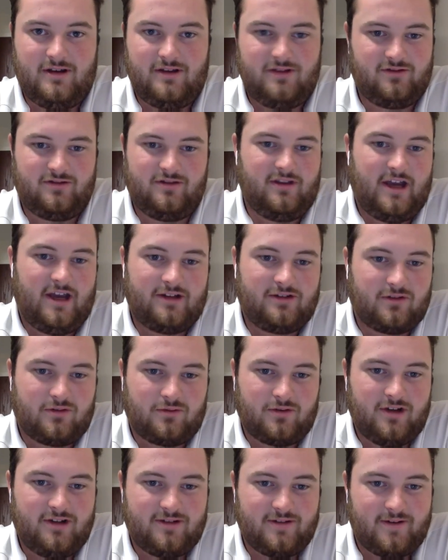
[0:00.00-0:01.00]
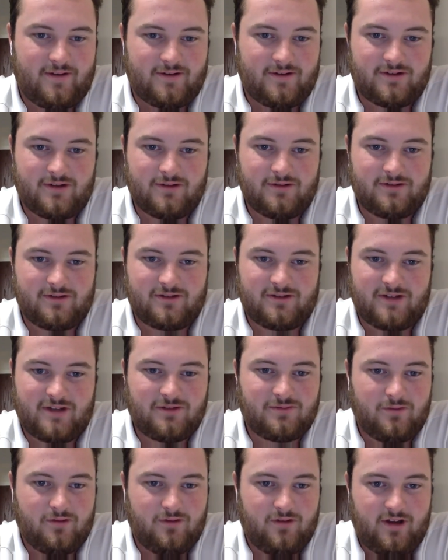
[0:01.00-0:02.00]
that's the reason they're so
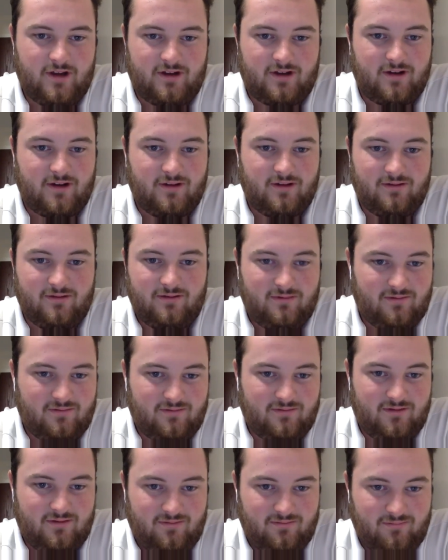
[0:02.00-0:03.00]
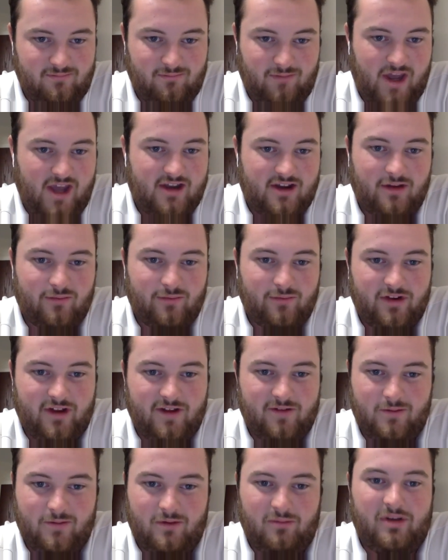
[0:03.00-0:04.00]
successful. They can make
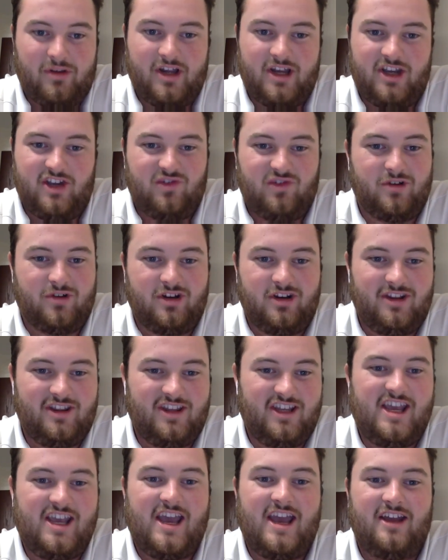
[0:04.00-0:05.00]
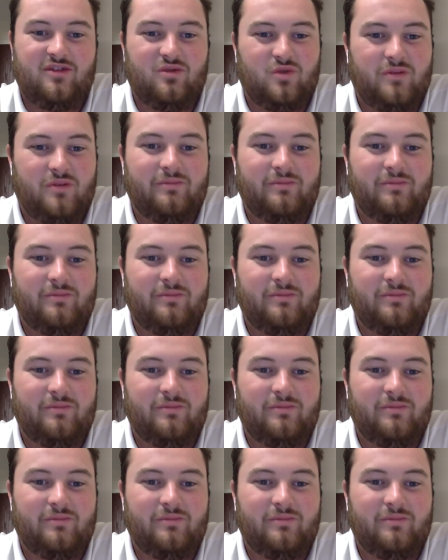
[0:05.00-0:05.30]
unbelievable plays, but in the end,